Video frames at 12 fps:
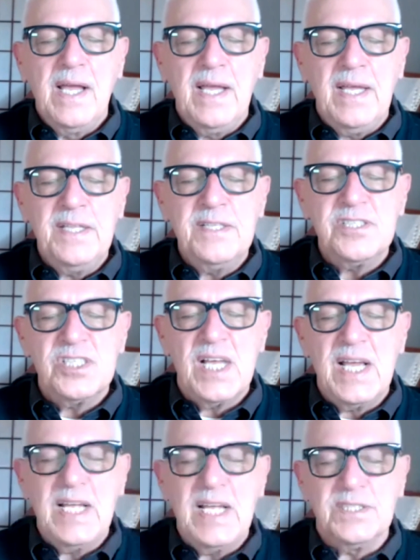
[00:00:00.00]
In the
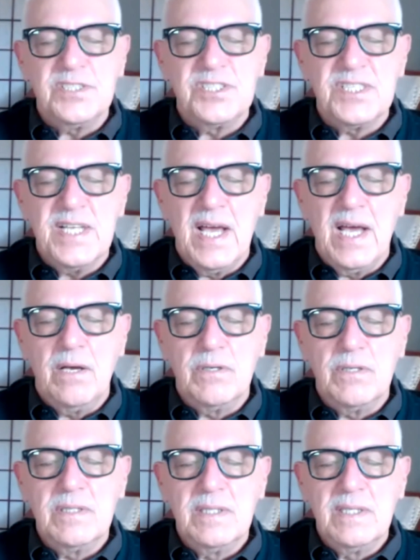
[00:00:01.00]
silence now,
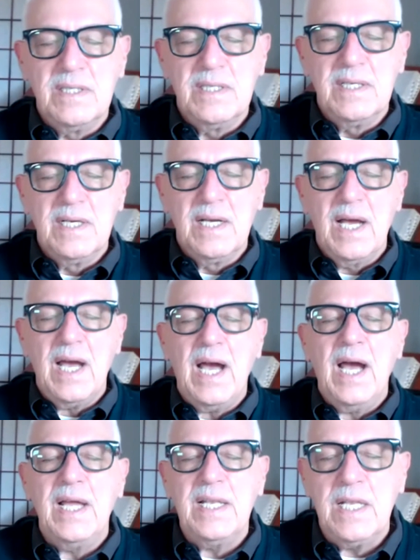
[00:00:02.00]

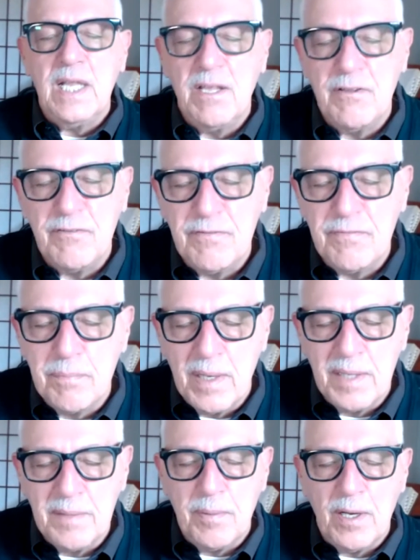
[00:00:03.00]
I love
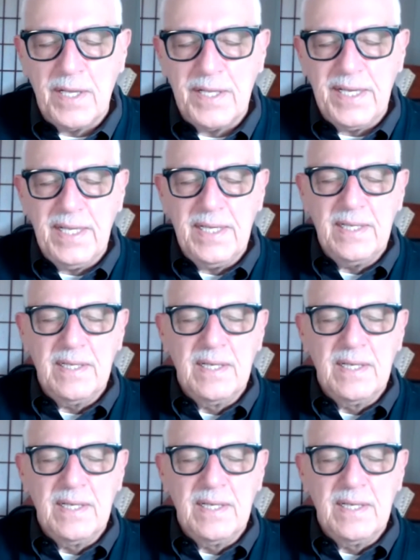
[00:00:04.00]
my body.